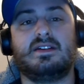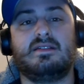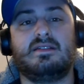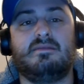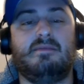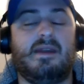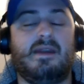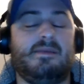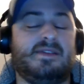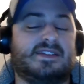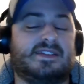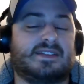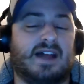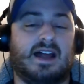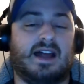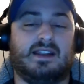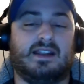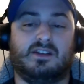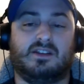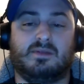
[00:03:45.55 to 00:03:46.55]
Maybe slide
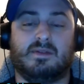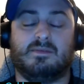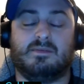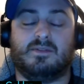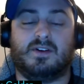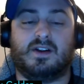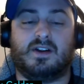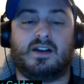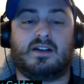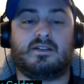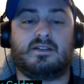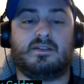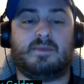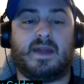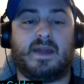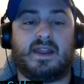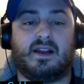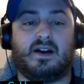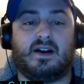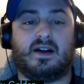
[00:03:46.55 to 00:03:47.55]
a little bit more,
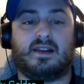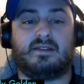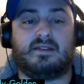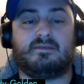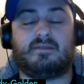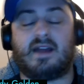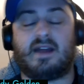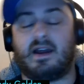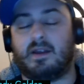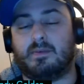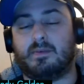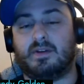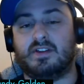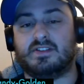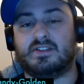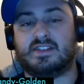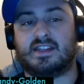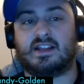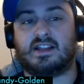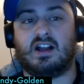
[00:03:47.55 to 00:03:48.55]
depending on how he
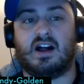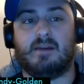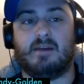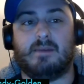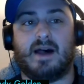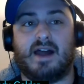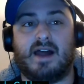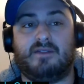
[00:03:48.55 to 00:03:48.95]
produces at the combine.